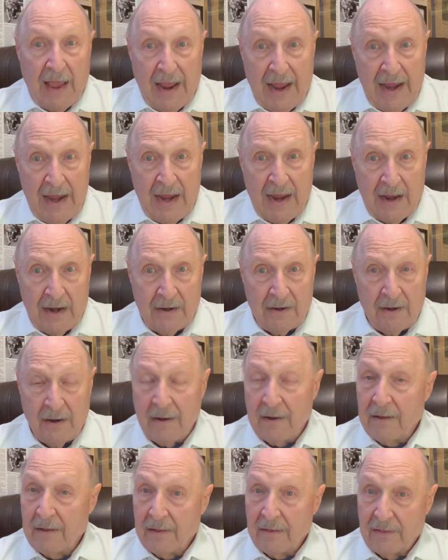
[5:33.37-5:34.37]
And
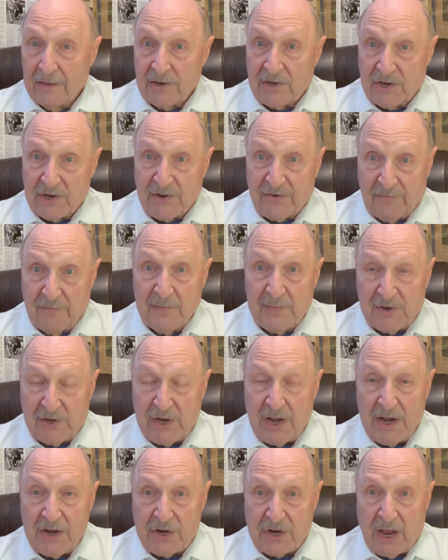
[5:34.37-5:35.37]
this is from
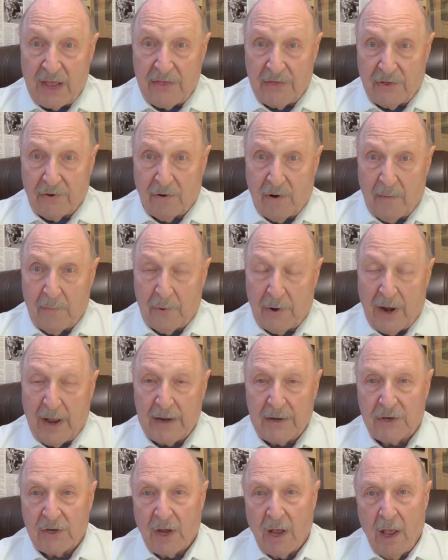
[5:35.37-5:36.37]
CJ
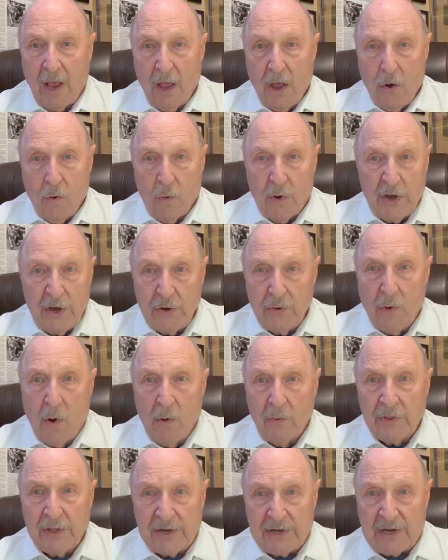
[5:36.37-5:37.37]
Thoroughbreds. When you
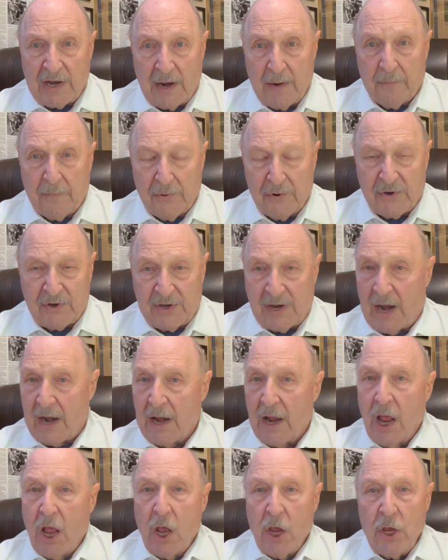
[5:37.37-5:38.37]
own the
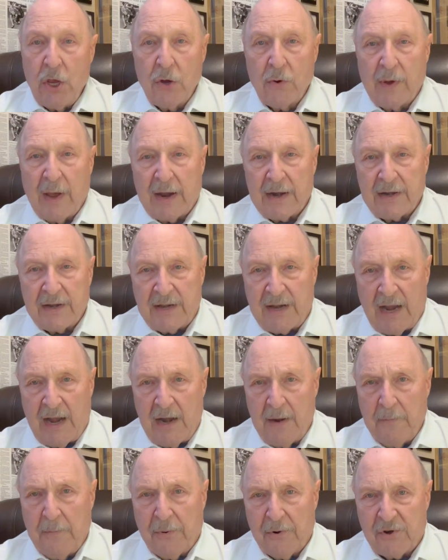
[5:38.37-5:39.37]
10%, you get
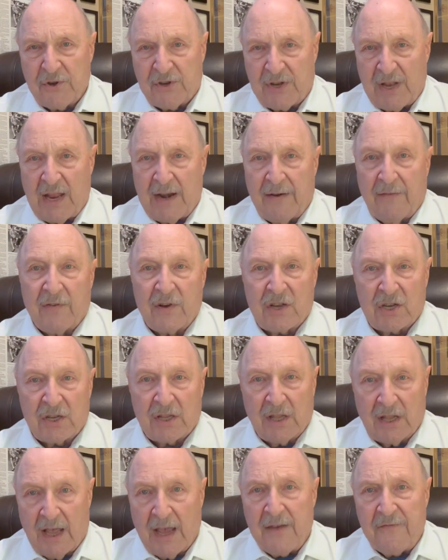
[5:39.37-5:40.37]
10% of
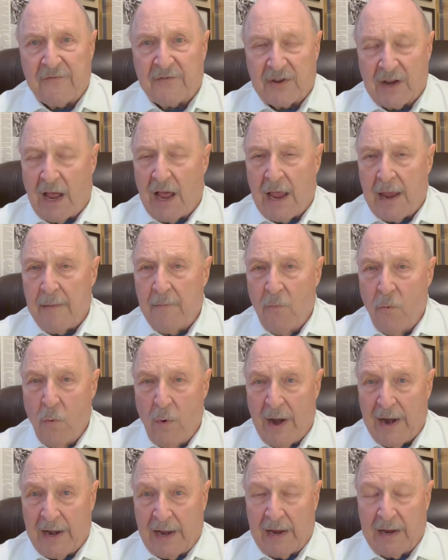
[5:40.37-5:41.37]
its lifetime
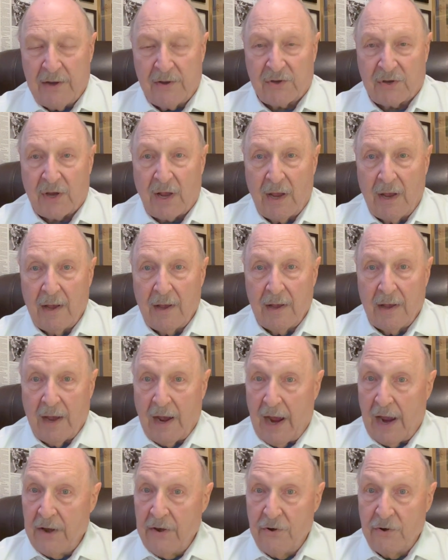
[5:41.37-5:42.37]
winnings,
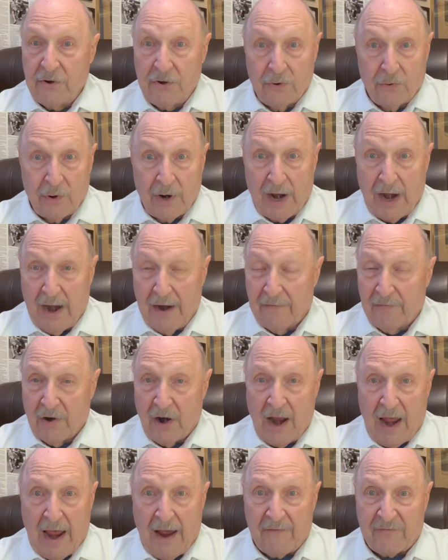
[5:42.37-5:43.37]
and you don't
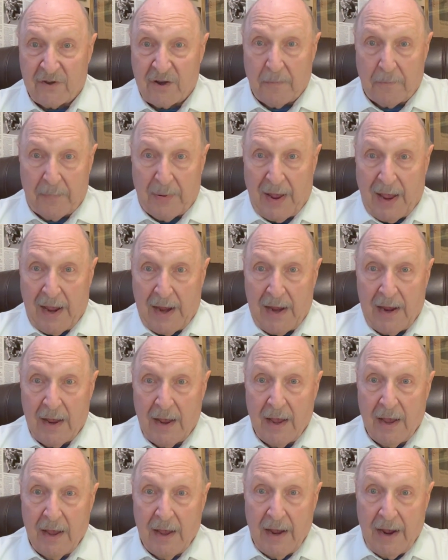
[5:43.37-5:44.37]
ever have to pay
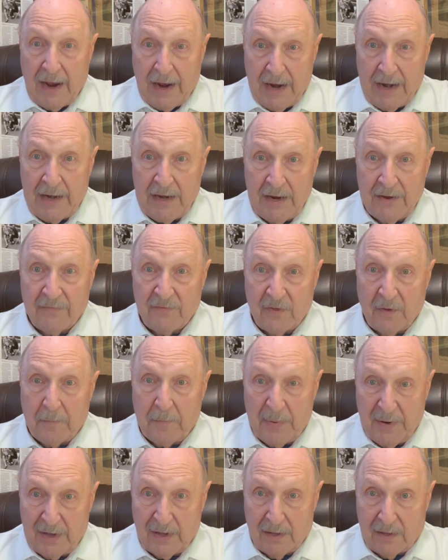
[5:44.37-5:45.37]
any of the
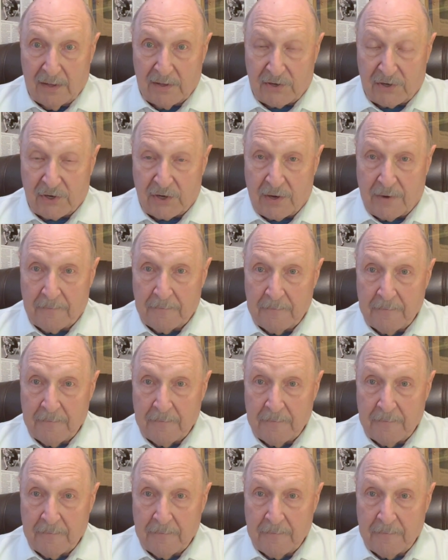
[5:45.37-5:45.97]
bills.